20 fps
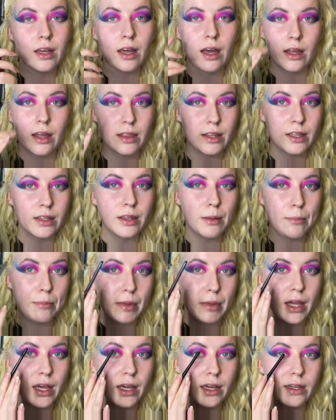I think the
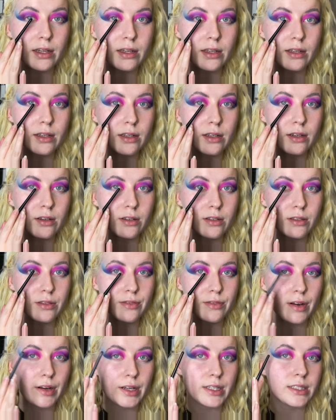pink looks
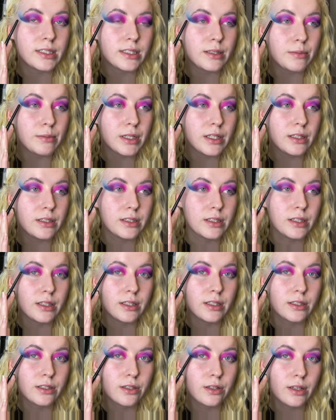very similar to
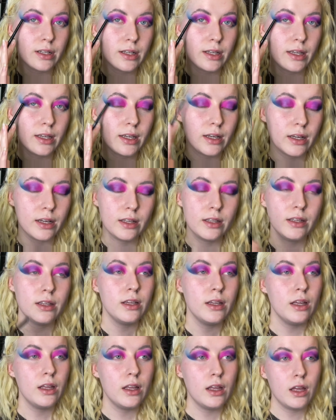this colour here,
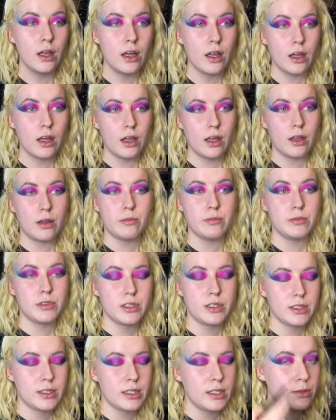
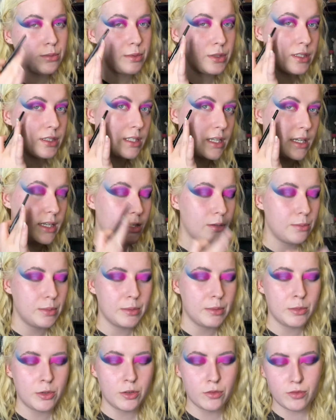just this one's a little bit
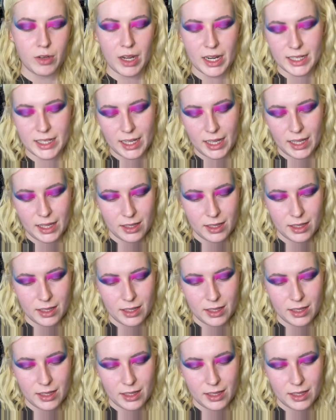more reddy.